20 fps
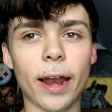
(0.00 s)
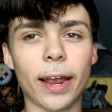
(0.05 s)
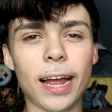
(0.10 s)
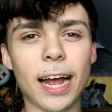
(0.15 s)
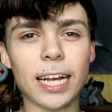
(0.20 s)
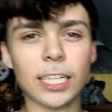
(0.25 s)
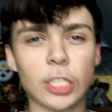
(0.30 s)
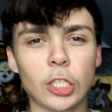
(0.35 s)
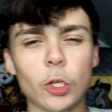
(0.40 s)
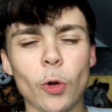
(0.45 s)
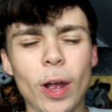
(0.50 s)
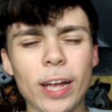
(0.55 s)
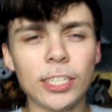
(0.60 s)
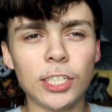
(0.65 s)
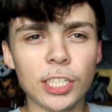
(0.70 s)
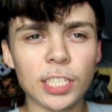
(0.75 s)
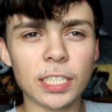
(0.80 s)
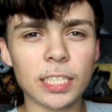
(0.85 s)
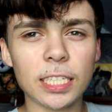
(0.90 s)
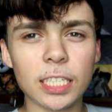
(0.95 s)
Alright guys, so I
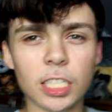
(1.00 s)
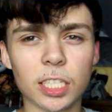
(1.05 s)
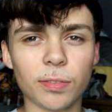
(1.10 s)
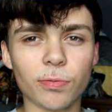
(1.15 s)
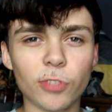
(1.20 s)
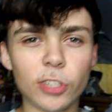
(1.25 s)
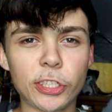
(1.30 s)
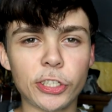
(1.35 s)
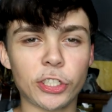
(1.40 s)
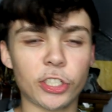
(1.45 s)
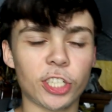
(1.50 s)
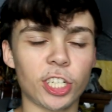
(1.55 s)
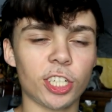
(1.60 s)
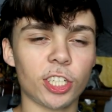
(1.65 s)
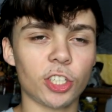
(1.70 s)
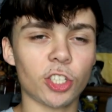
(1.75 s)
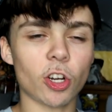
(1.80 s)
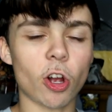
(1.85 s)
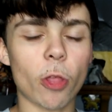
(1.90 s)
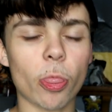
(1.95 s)
just did some
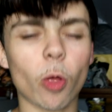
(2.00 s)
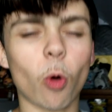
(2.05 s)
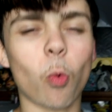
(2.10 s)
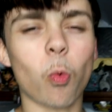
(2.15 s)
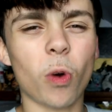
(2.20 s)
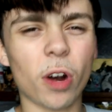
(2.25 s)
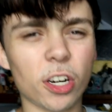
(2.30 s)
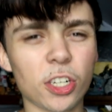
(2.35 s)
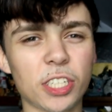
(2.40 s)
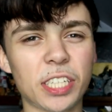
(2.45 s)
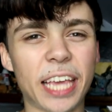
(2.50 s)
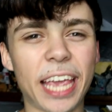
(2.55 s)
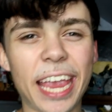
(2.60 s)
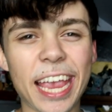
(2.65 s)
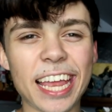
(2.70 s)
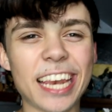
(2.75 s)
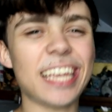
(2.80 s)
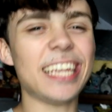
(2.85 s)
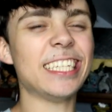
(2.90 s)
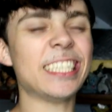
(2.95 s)
research on the worst
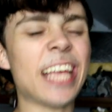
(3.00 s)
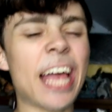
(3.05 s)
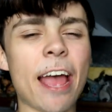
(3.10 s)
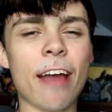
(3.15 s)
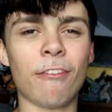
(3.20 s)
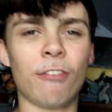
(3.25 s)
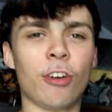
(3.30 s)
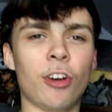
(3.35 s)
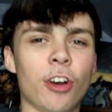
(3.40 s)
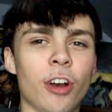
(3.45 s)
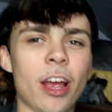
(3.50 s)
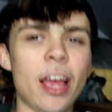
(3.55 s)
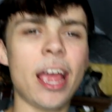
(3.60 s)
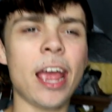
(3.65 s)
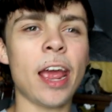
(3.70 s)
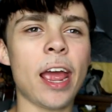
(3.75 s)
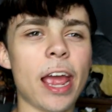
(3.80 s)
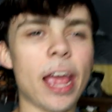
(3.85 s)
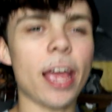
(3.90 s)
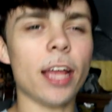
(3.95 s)
candies ever,
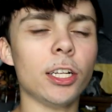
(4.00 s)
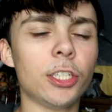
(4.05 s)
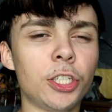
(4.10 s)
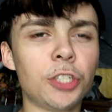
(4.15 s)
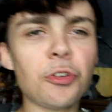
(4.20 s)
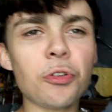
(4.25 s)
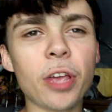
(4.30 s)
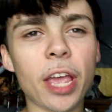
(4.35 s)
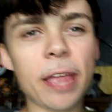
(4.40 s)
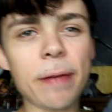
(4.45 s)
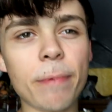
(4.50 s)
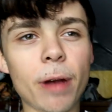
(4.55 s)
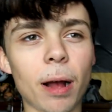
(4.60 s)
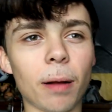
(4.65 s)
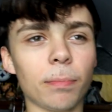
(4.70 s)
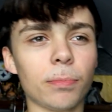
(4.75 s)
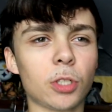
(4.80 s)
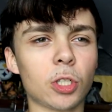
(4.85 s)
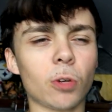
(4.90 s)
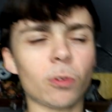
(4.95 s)
and two came
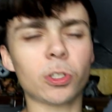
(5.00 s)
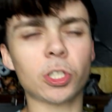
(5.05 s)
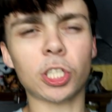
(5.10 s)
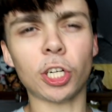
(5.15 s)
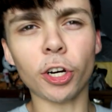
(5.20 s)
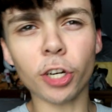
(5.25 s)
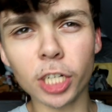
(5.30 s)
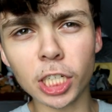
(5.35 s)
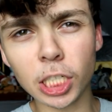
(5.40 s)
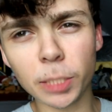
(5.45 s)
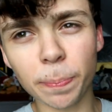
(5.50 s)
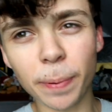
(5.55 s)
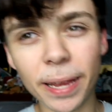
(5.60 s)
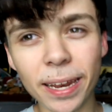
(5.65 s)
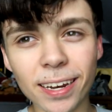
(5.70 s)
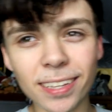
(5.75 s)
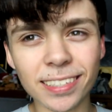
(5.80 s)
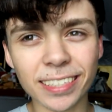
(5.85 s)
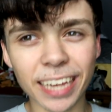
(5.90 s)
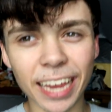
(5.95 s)
up. So circus
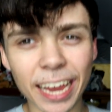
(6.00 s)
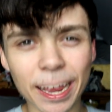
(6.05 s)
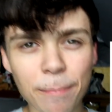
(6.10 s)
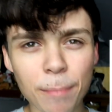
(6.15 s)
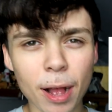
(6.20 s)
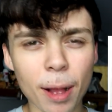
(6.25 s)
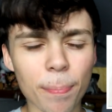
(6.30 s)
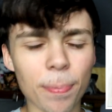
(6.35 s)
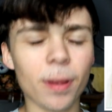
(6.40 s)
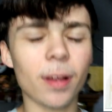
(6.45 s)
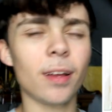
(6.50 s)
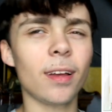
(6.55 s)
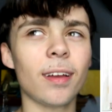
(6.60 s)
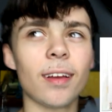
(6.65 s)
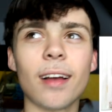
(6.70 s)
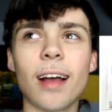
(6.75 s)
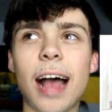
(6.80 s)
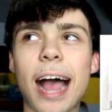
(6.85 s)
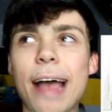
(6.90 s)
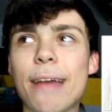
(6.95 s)
peanuts came up.
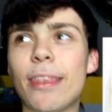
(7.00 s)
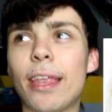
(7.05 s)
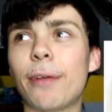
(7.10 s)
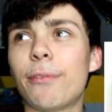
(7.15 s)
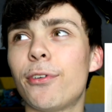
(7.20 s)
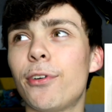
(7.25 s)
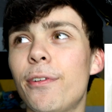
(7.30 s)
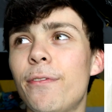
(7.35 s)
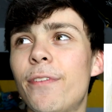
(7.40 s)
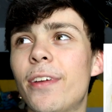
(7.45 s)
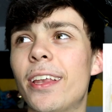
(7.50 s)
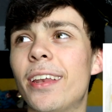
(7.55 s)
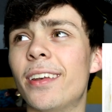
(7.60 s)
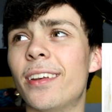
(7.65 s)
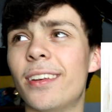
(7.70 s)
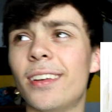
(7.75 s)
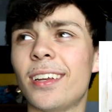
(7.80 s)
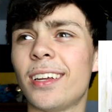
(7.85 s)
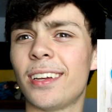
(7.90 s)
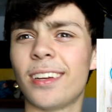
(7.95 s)
I've never
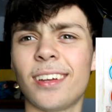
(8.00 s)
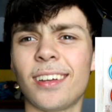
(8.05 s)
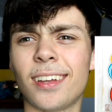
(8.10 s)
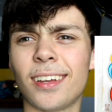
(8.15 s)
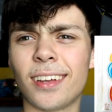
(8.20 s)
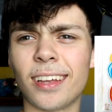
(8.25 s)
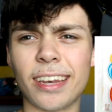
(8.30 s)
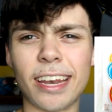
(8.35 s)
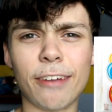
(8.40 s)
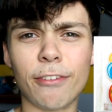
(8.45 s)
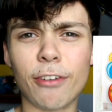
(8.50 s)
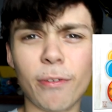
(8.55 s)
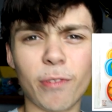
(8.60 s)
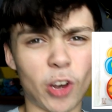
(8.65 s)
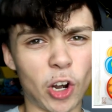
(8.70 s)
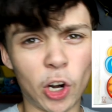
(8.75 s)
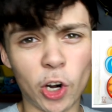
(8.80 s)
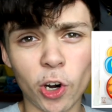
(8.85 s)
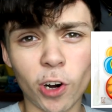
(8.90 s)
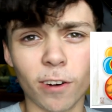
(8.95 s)
even, never even
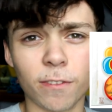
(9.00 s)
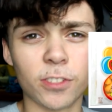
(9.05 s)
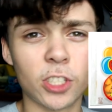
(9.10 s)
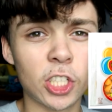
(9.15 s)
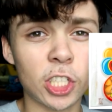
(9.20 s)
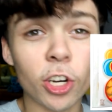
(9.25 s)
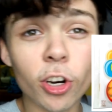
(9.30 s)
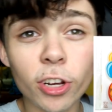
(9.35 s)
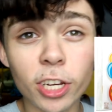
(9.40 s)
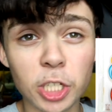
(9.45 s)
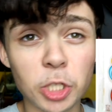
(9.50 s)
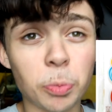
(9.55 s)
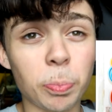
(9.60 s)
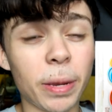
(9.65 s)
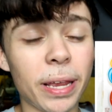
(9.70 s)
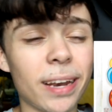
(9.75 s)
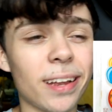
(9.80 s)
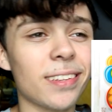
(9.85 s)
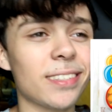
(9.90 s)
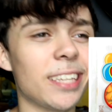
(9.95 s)
heard of circus
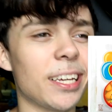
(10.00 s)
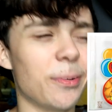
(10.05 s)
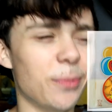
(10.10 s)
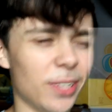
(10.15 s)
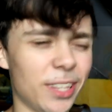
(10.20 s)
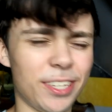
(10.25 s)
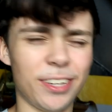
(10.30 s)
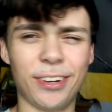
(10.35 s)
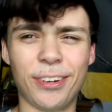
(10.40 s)
peanuts. Like what, the,